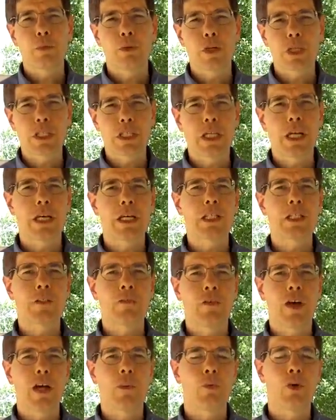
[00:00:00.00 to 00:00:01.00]
precise
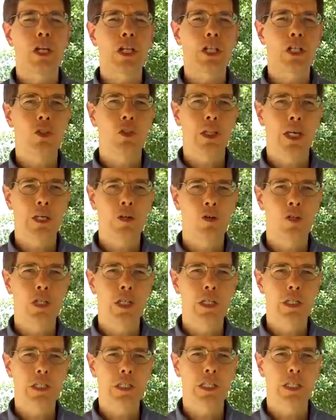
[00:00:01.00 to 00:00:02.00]
vibrational
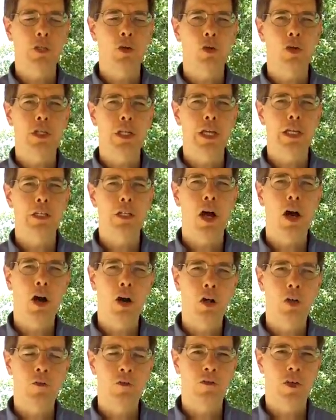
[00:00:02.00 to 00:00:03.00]
energies that create
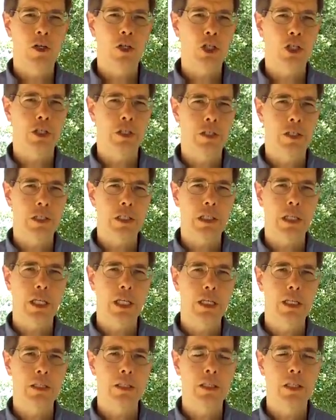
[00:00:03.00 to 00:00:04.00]
all functions
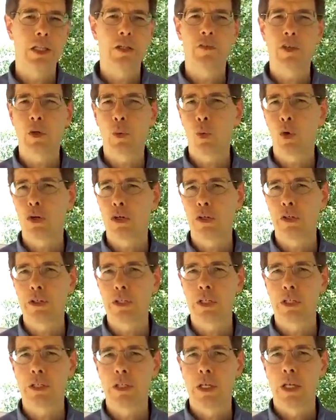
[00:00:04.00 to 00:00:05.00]
in the living world.